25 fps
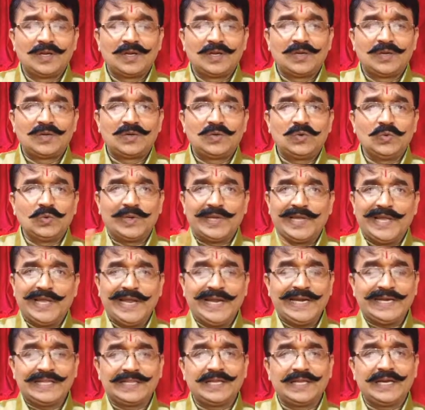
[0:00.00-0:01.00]
To
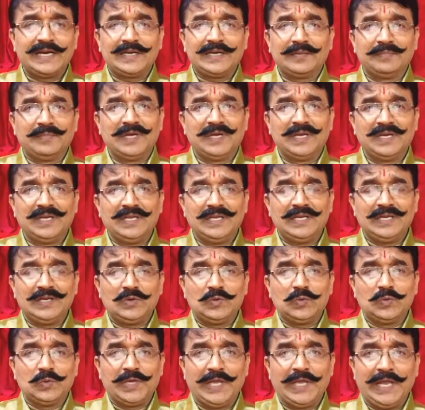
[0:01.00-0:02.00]
get that money,
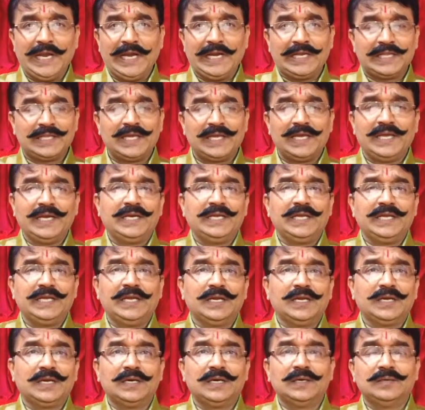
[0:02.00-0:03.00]
to get that
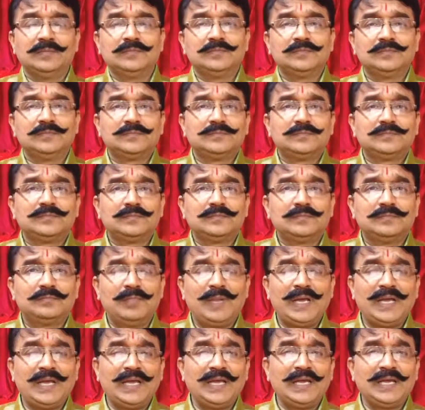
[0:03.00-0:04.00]
income,
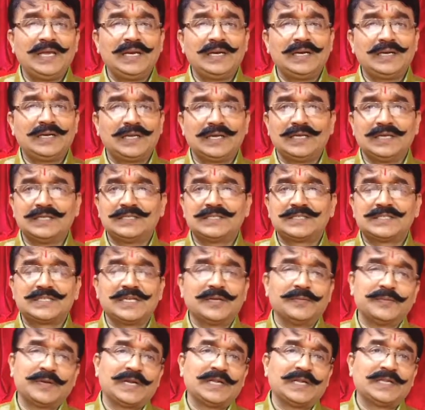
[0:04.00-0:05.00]
man does
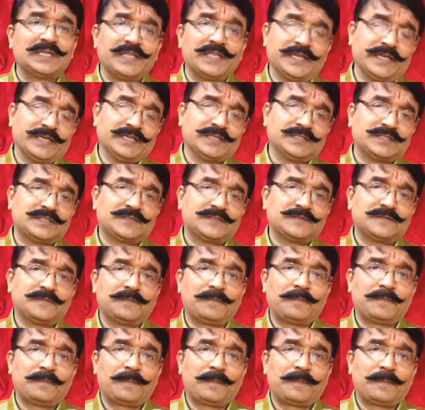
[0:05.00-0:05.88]
several things.